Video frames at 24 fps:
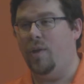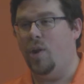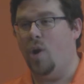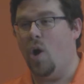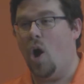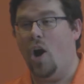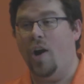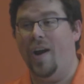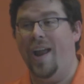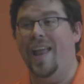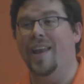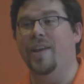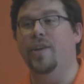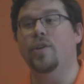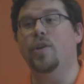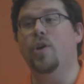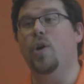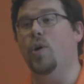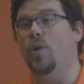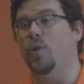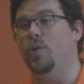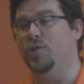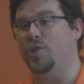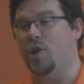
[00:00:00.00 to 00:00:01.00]
our end
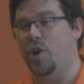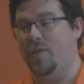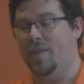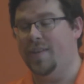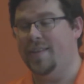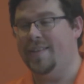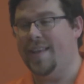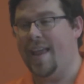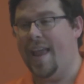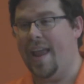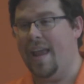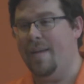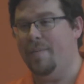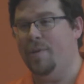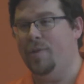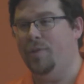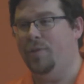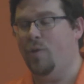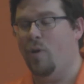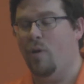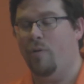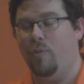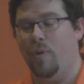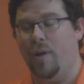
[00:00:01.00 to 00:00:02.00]
goals are the same. And
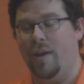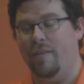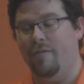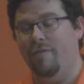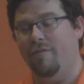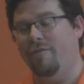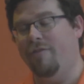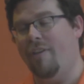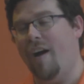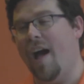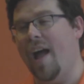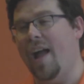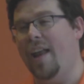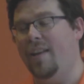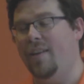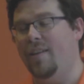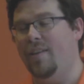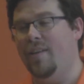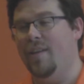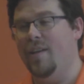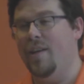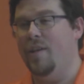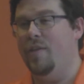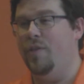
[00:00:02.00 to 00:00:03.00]
so if we can
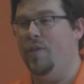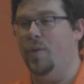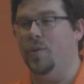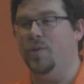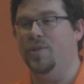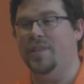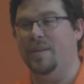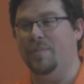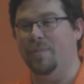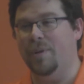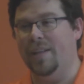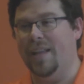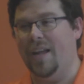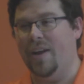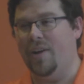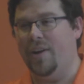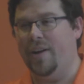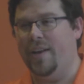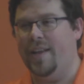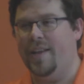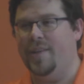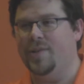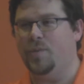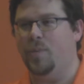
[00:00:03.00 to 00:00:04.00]
find those
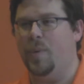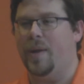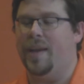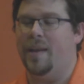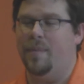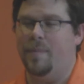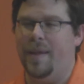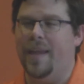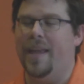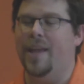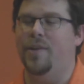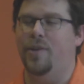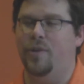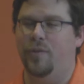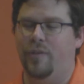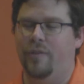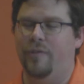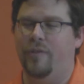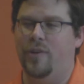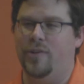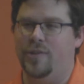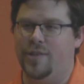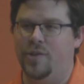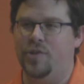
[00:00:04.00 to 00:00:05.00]
similarities, we can begin to
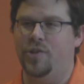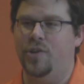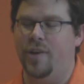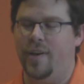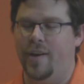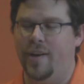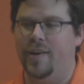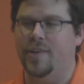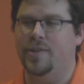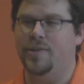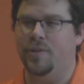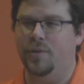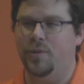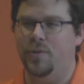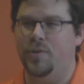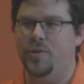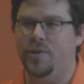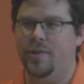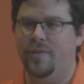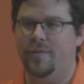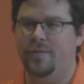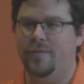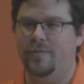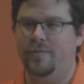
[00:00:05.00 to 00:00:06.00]
reverse engineer a solution.